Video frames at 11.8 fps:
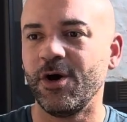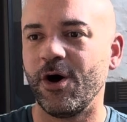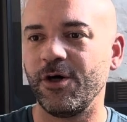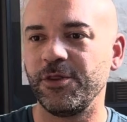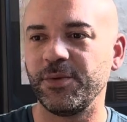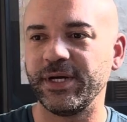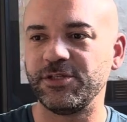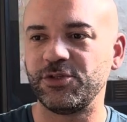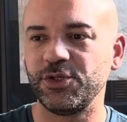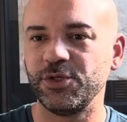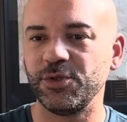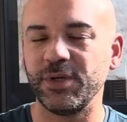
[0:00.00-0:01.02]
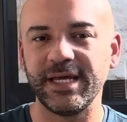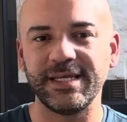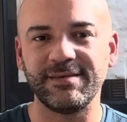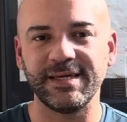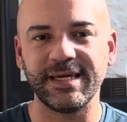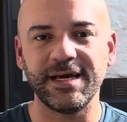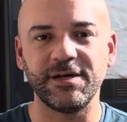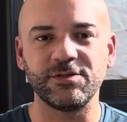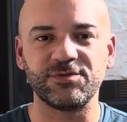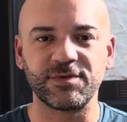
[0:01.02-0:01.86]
all the way to anything else,